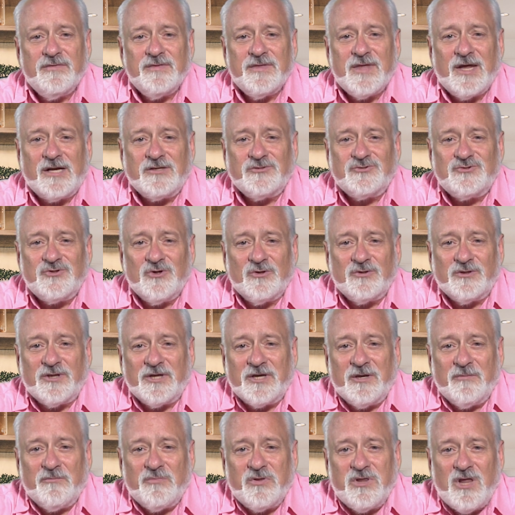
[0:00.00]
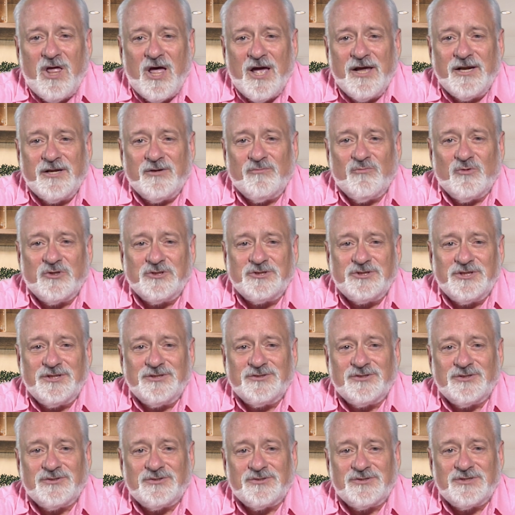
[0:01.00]
That is certainly implied in what
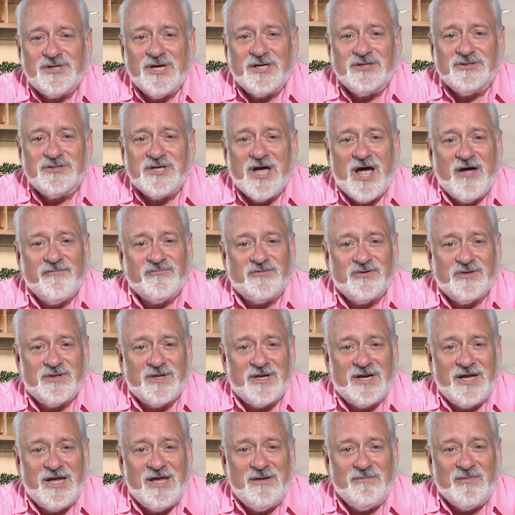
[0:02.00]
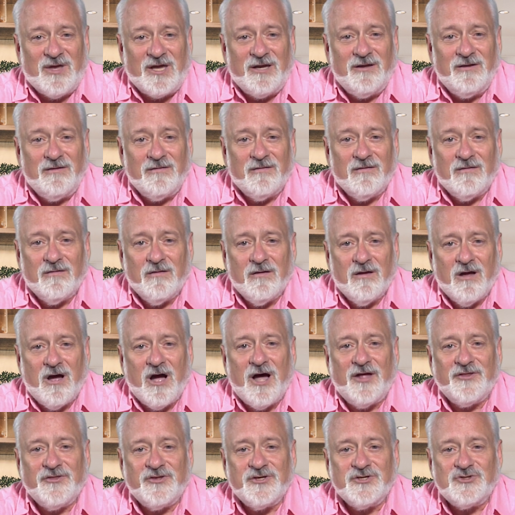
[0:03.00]
Jesus says after the naming,
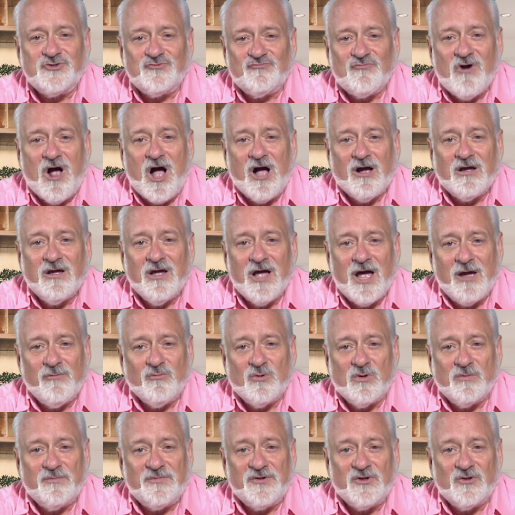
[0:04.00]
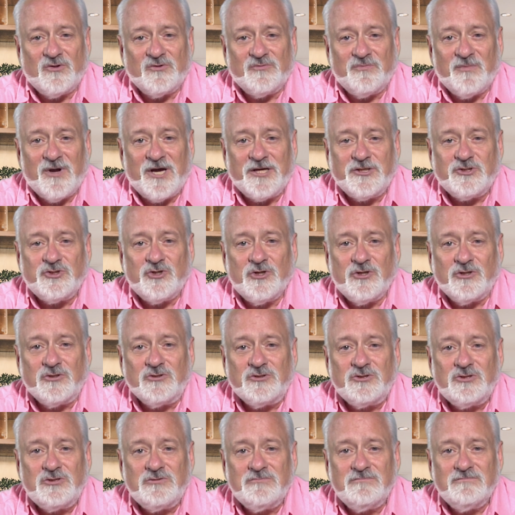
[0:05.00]
"On this rock I will build my
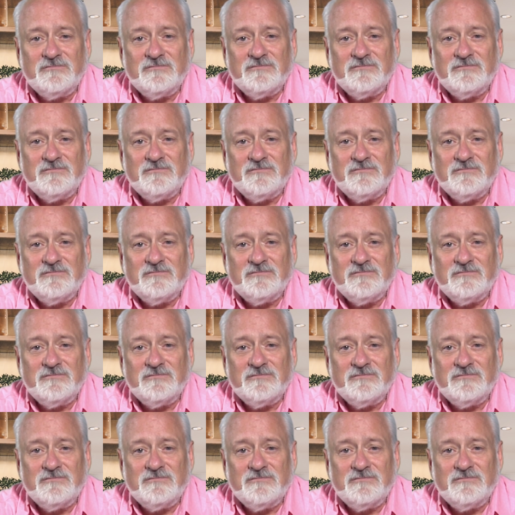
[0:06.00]
church."